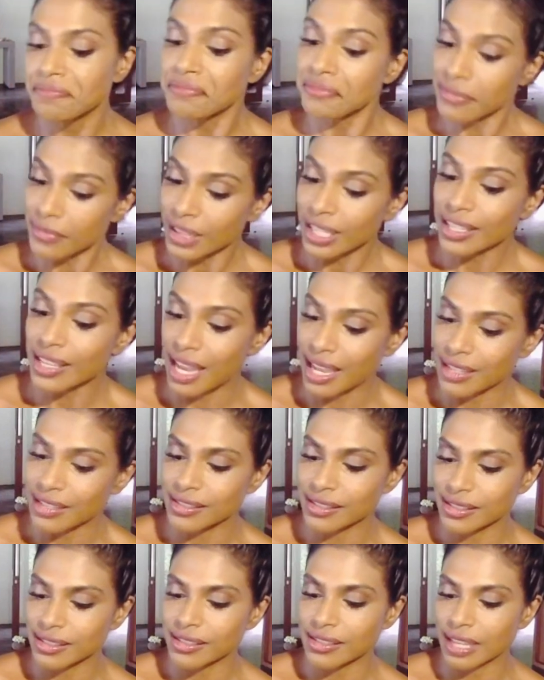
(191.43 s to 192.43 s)

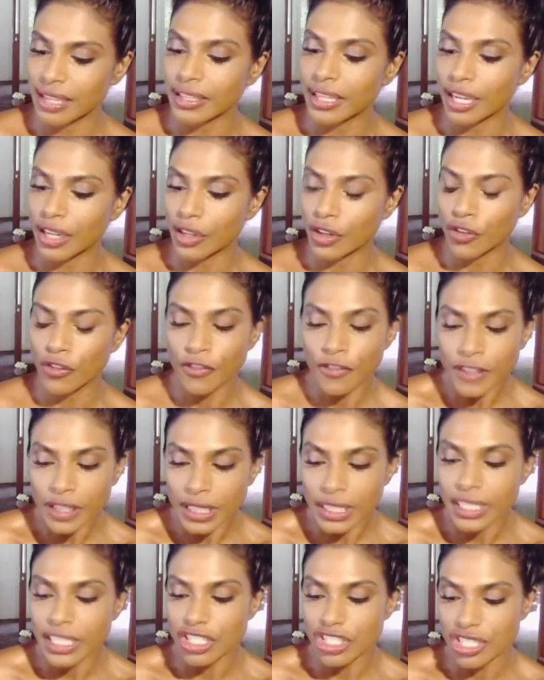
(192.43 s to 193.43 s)
Yes, said Gecko,
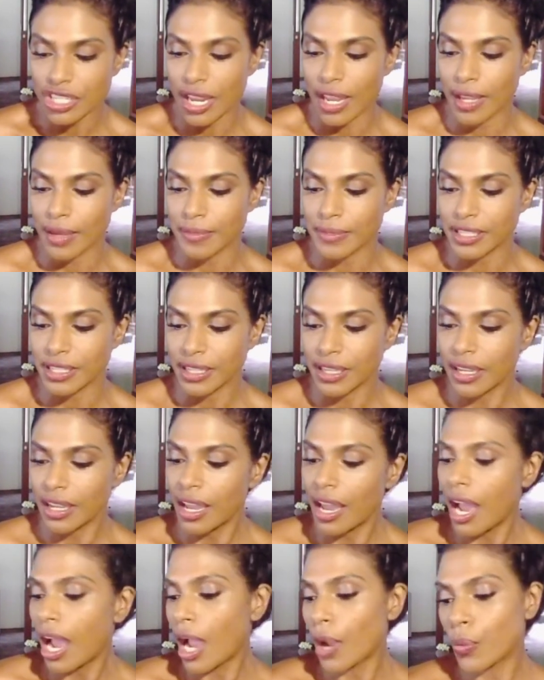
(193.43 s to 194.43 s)
feeling ashamed.
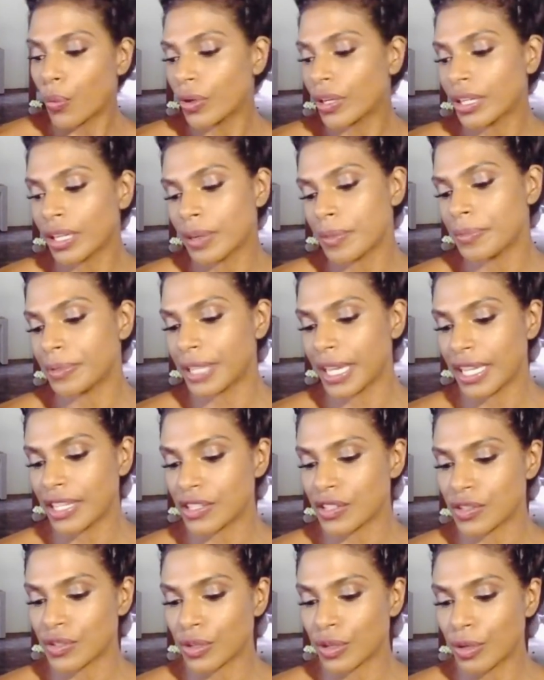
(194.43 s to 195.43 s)
I wouldn't complain,
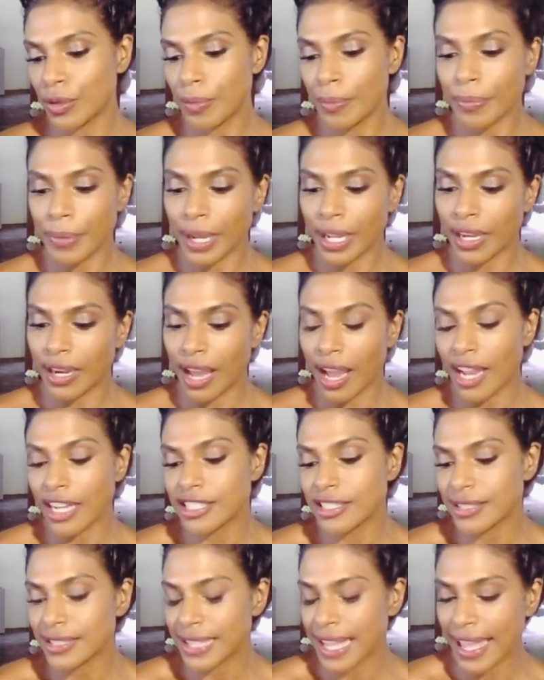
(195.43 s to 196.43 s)
sir, but I
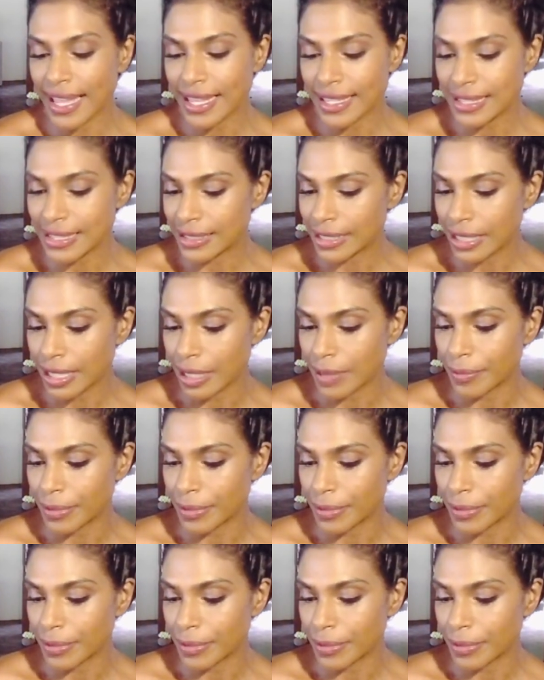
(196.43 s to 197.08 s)
just can't sleep.